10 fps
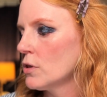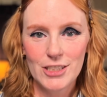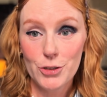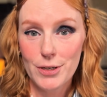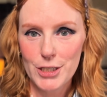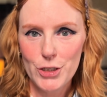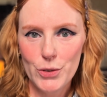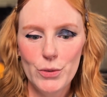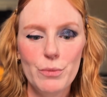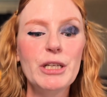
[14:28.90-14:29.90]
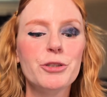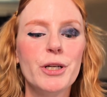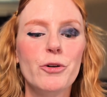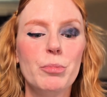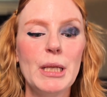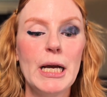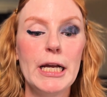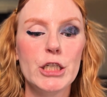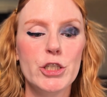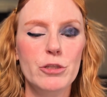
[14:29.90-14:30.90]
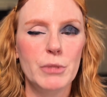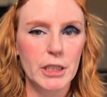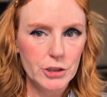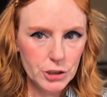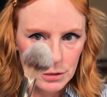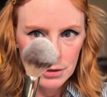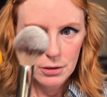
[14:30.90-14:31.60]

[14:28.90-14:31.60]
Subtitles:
Trying to make sure I don't apply too much